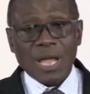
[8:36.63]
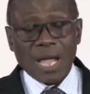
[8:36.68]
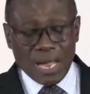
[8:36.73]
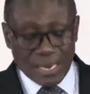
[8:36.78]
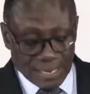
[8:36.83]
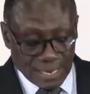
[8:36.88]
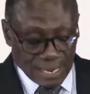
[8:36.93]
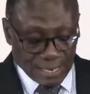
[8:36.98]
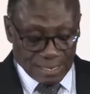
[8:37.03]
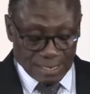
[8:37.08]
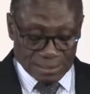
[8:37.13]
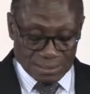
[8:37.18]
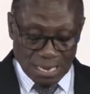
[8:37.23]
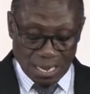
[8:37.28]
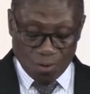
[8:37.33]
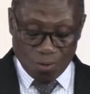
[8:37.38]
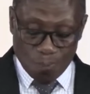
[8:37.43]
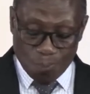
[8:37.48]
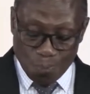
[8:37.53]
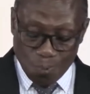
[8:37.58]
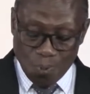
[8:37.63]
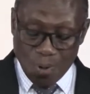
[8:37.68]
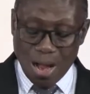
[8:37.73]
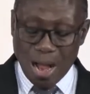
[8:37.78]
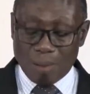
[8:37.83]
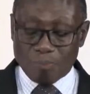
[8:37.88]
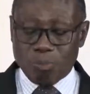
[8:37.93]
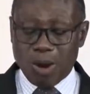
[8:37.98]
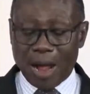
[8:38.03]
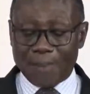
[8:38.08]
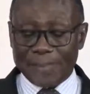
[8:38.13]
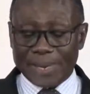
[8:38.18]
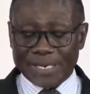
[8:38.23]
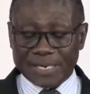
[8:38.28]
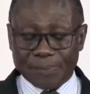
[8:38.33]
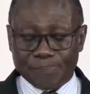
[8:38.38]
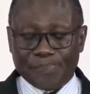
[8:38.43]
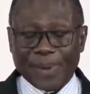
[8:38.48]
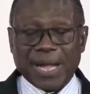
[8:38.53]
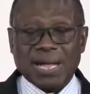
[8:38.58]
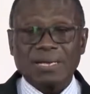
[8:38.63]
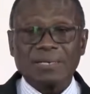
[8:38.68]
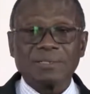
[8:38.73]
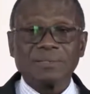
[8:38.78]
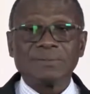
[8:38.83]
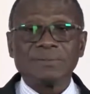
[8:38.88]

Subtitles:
ana Yakobon agba ma nipa